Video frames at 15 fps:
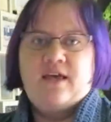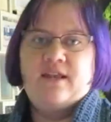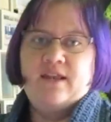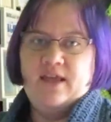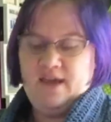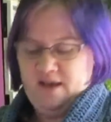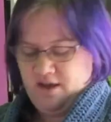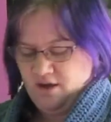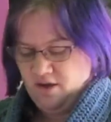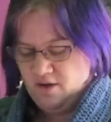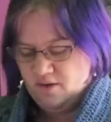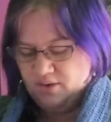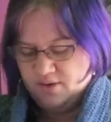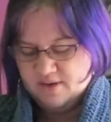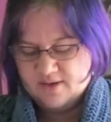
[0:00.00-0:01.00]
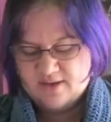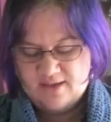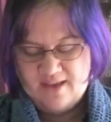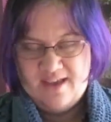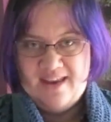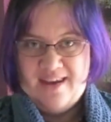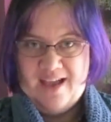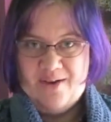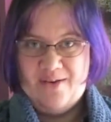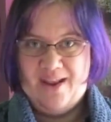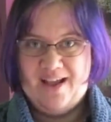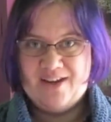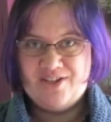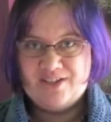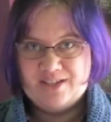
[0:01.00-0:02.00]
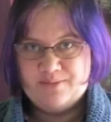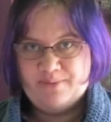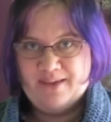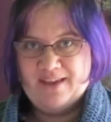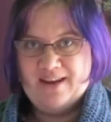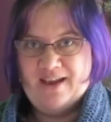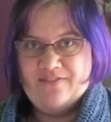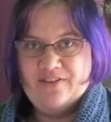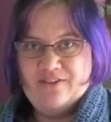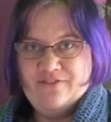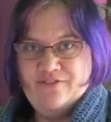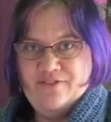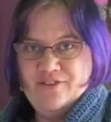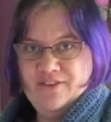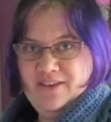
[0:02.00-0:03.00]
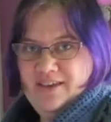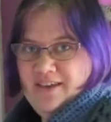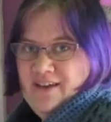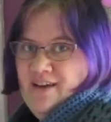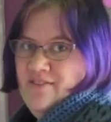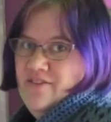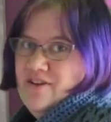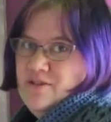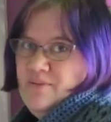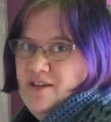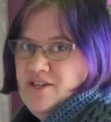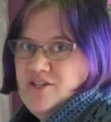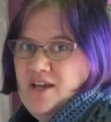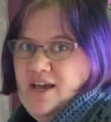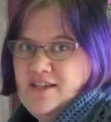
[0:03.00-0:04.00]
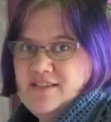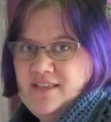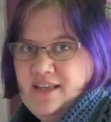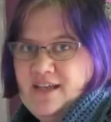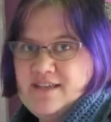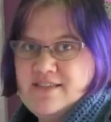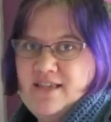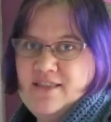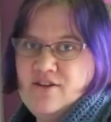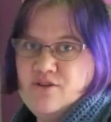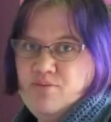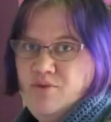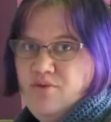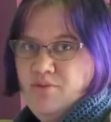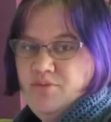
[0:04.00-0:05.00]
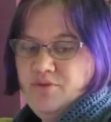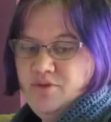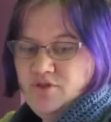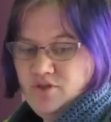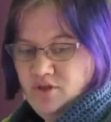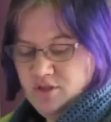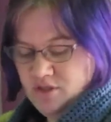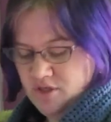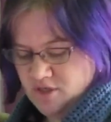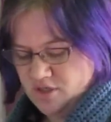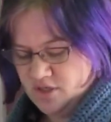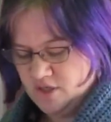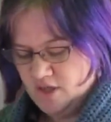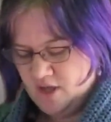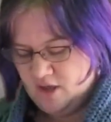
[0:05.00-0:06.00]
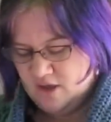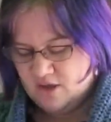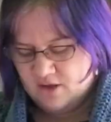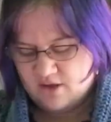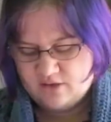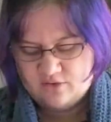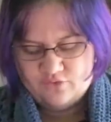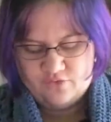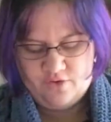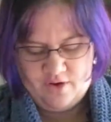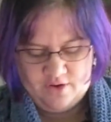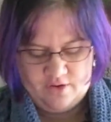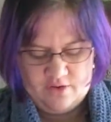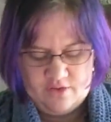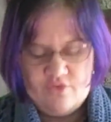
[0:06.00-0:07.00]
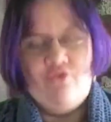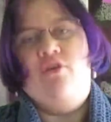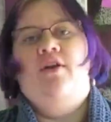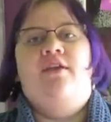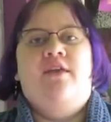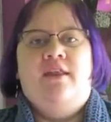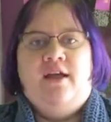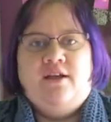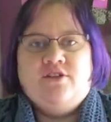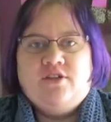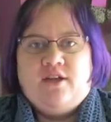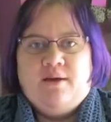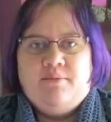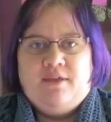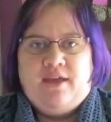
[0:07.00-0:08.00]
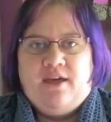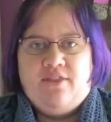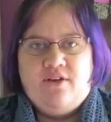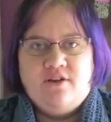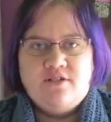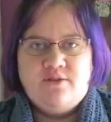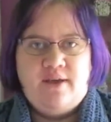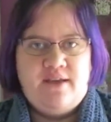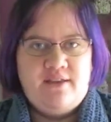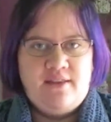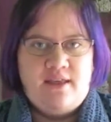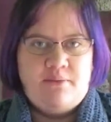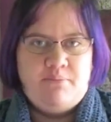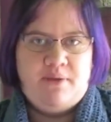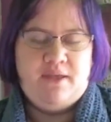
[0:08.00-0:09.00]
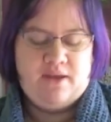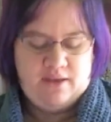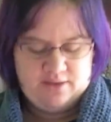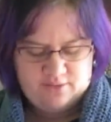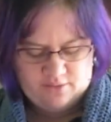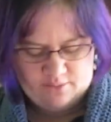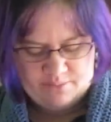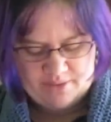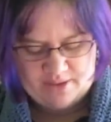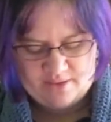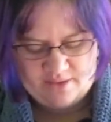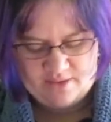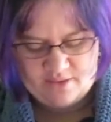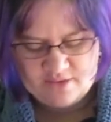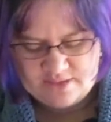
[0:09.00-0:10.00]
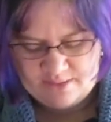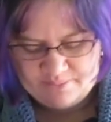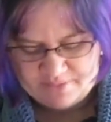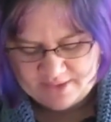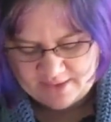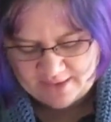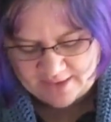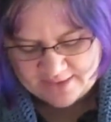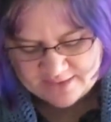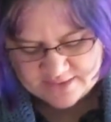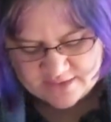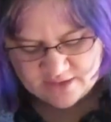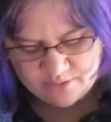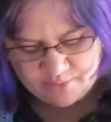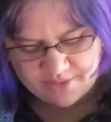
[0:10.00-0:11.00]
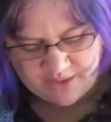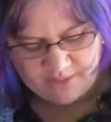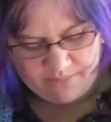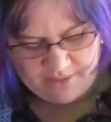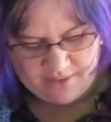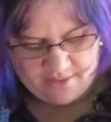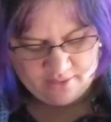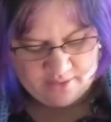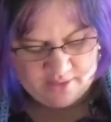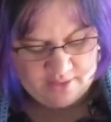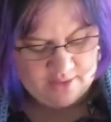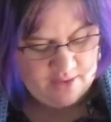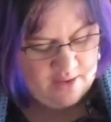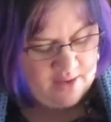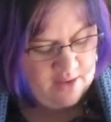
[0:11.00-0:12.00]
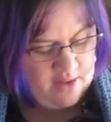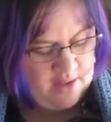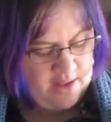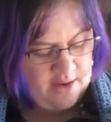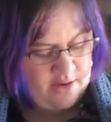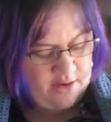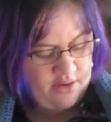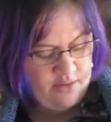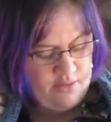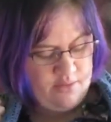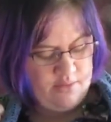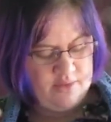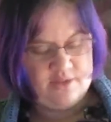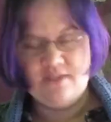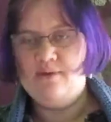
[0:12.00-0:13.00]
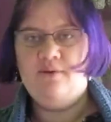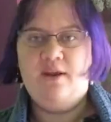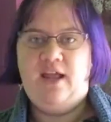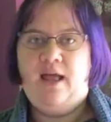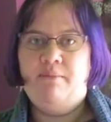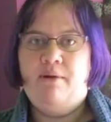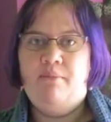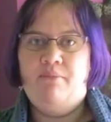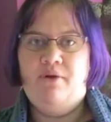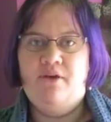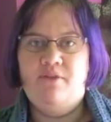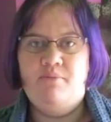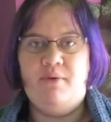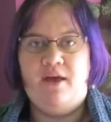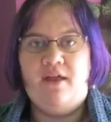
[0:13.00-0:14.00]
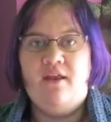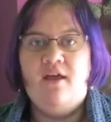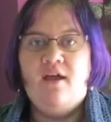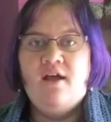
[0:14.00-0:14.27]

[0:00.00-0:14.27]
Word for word: And now, now it actually is big enough it fully covers my chest. Like I said, there's more room through the shoulders and the front. The front can actually come together so I could like pin it or button it or something. I consider putting a button on. I don't know. We'll see what I come up with. But